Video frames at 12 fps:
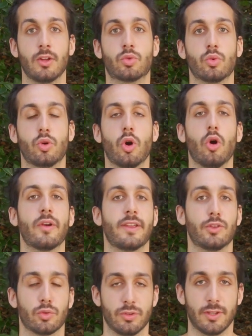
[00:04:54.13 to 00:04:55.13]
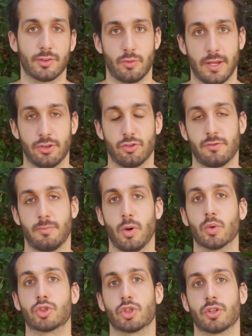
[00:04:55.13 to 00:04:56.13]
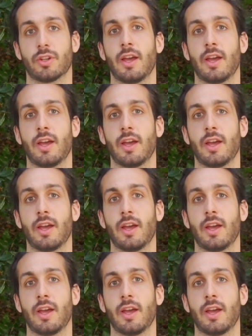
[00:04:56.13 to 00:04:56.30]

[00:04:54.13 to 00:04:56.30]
to go into this range of motion,